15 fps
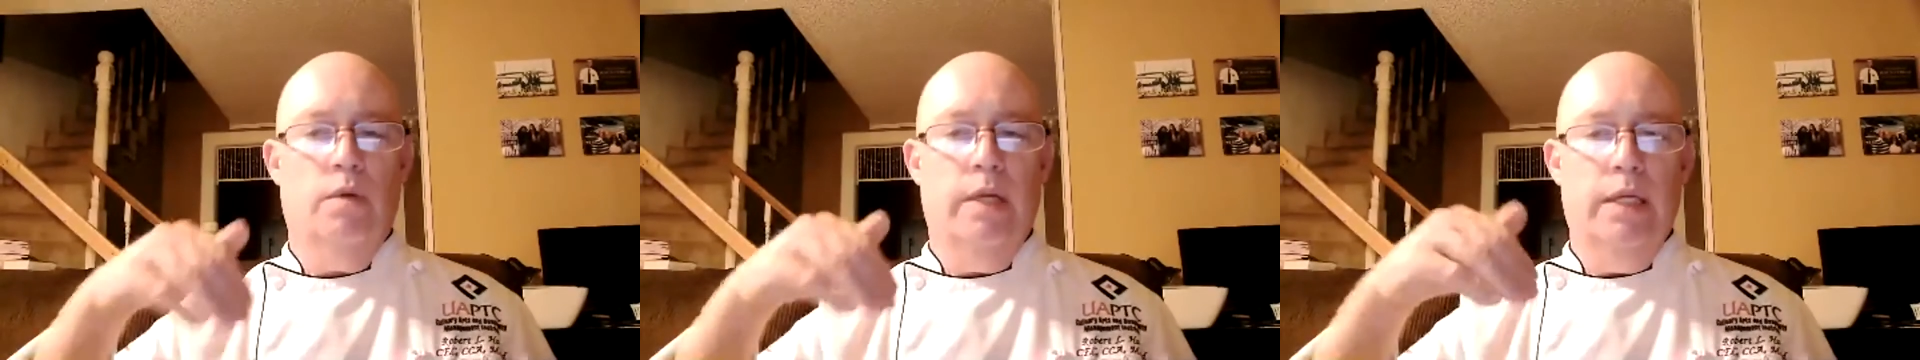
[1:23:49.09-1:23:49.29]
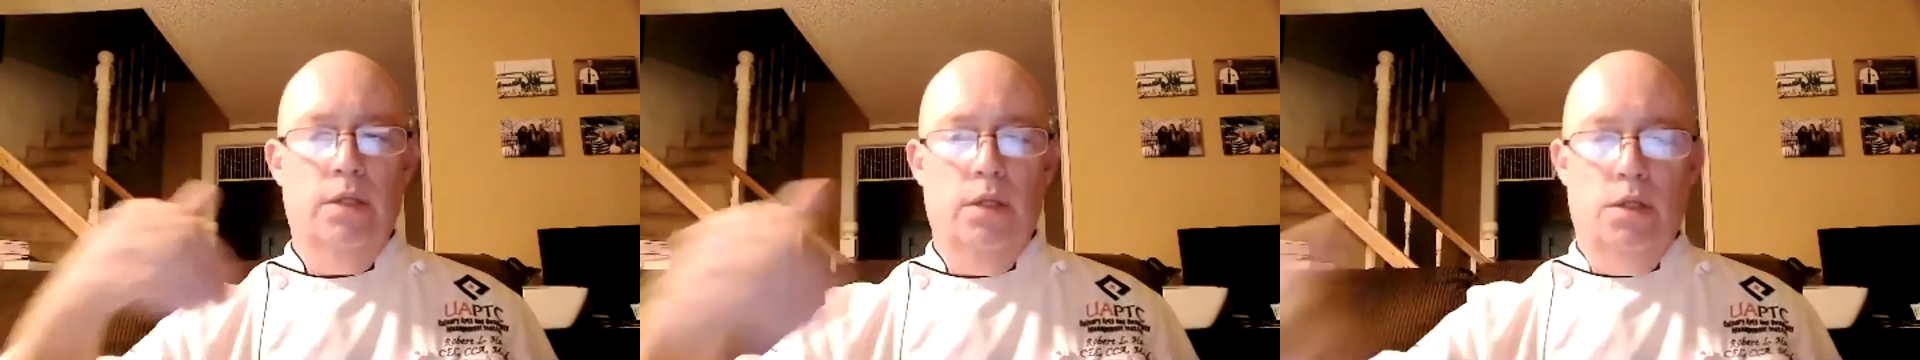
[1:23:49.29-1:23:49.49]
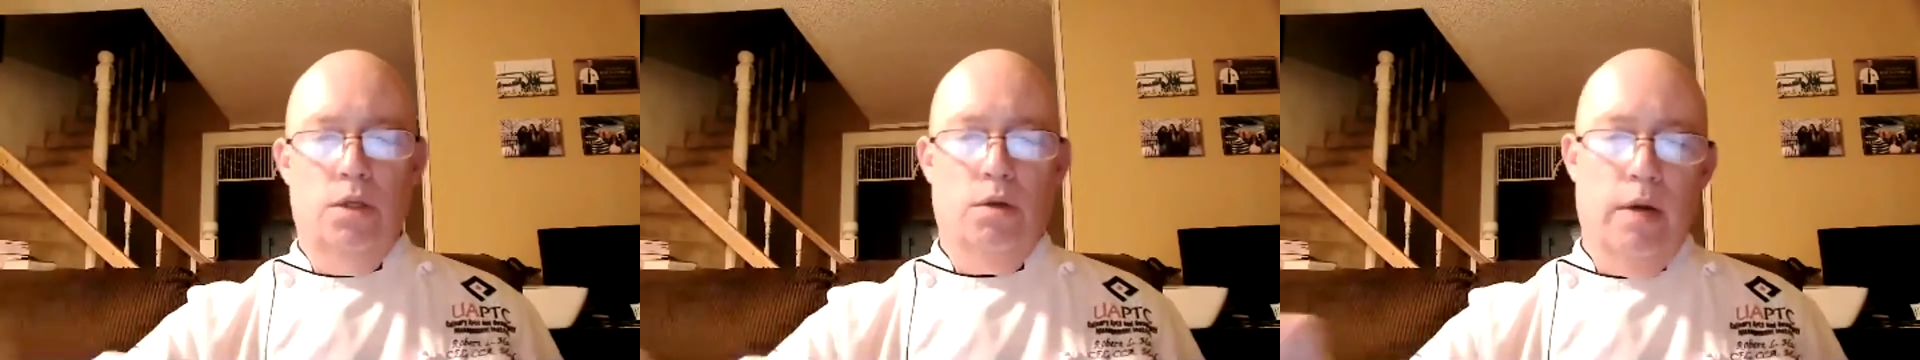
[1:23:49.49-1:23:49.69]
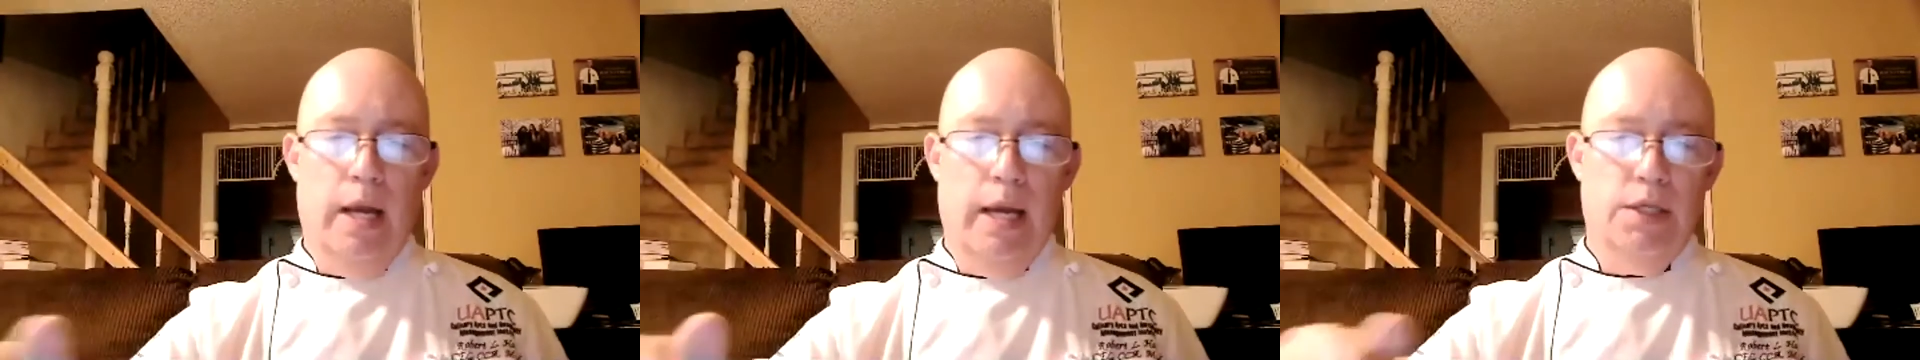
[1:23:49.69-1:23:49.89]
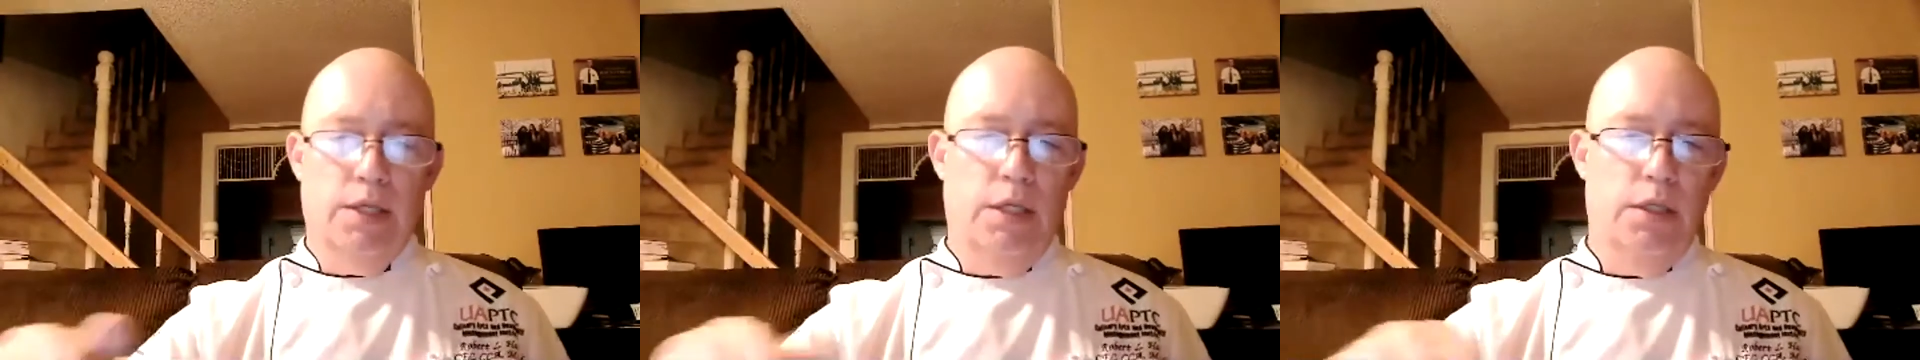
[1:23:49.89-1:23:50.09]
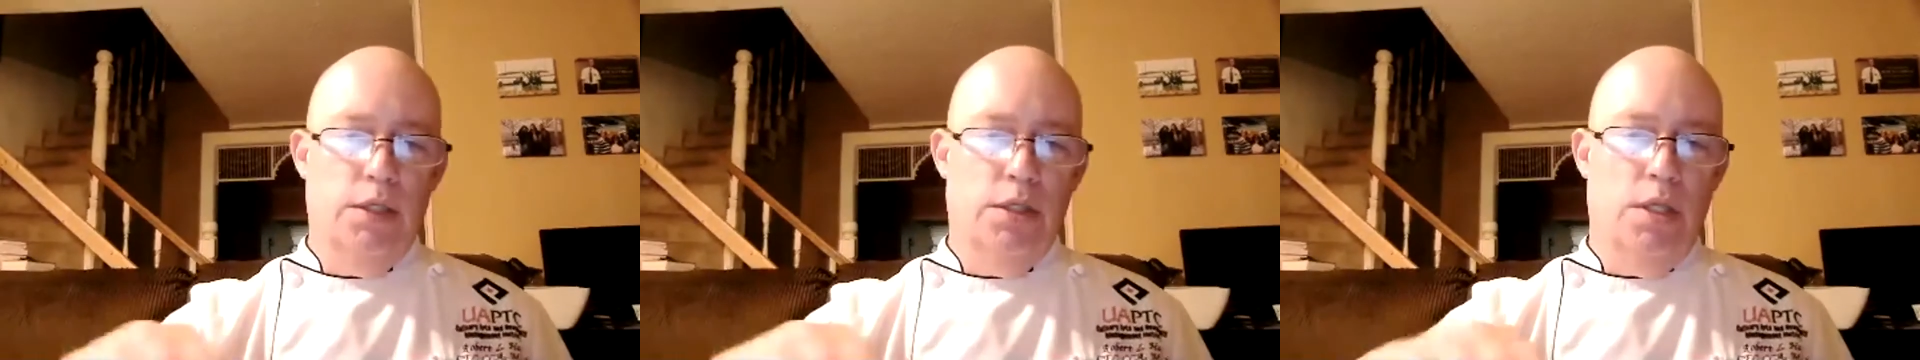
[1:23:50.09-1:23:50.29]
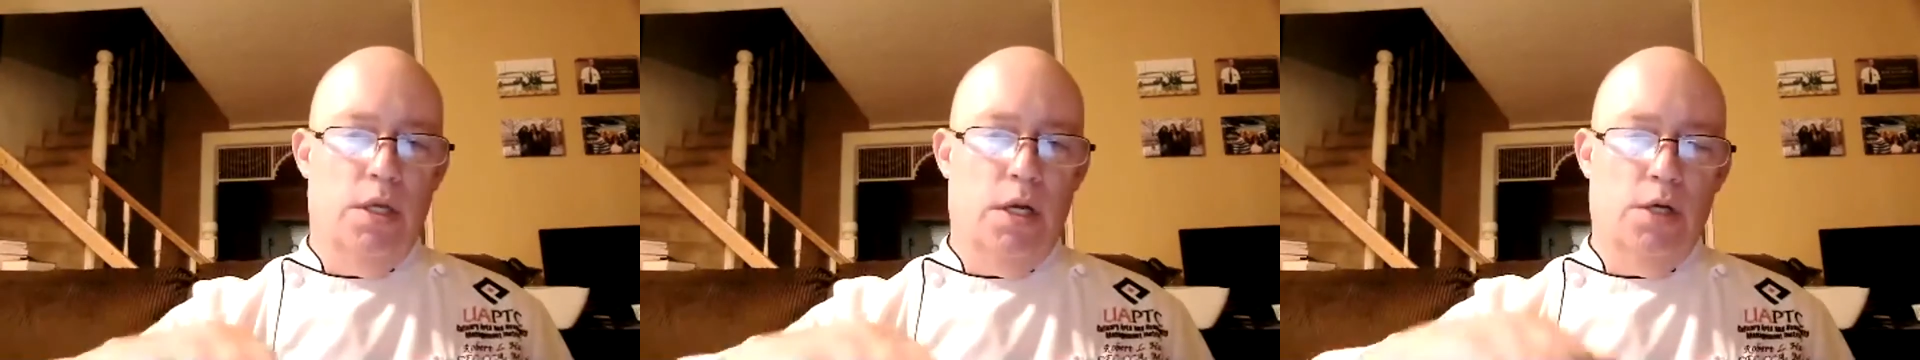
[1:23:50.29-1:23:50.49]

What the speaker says: read the directions.